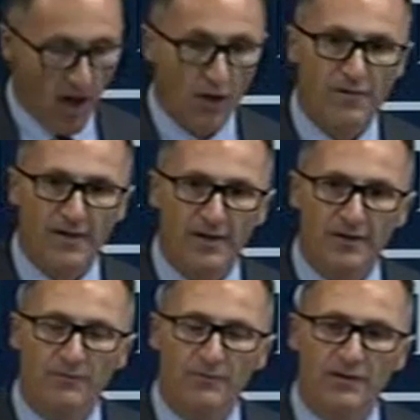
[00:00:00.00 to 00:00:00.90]
Over
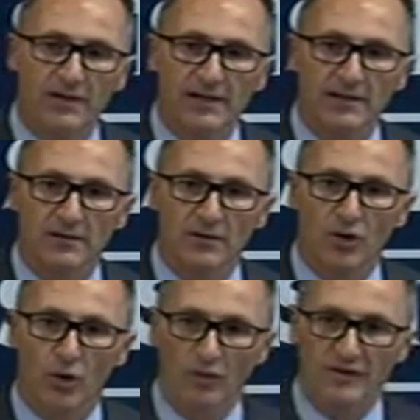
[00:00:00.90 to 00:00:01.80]
the
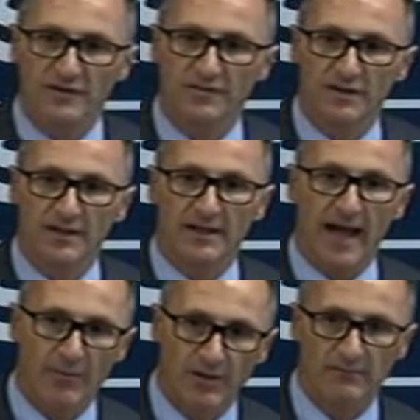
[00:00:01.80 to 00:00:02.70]
course of the
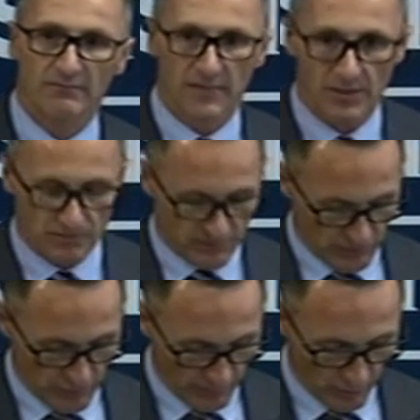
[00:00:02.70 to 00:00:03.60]
Abbott, now
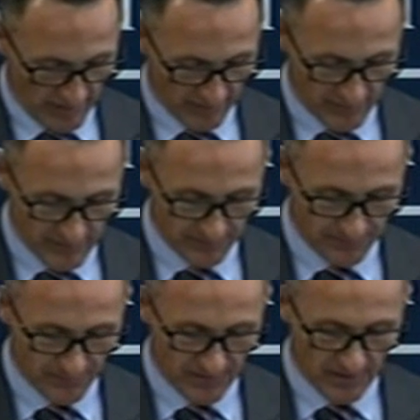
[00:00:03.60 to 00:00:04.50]
Turnbull government,
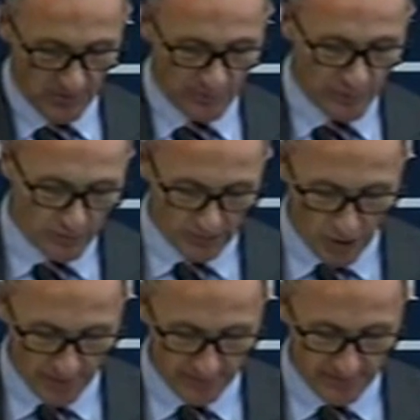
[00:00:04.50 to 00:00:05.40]
we've heard a
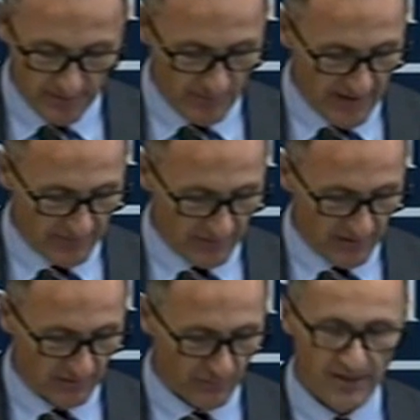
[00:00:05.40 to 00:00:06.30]
lot about
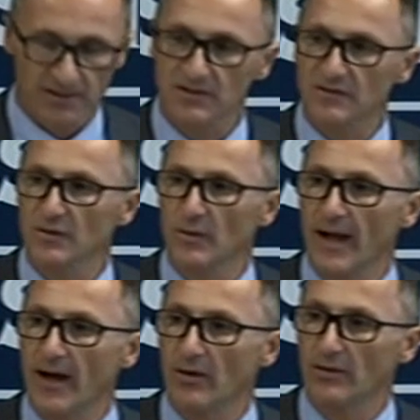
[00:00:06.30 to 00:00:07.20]
the threats to
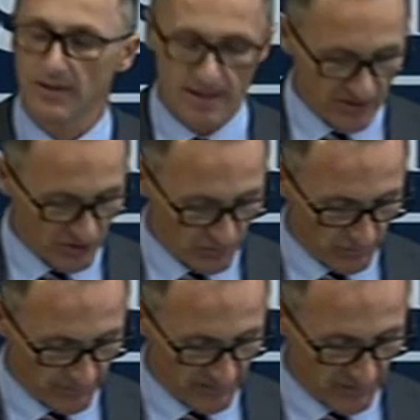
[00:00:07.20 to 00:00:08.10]
our
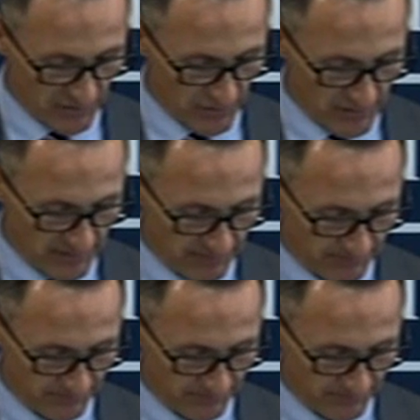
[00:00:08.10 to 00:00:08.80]
national security.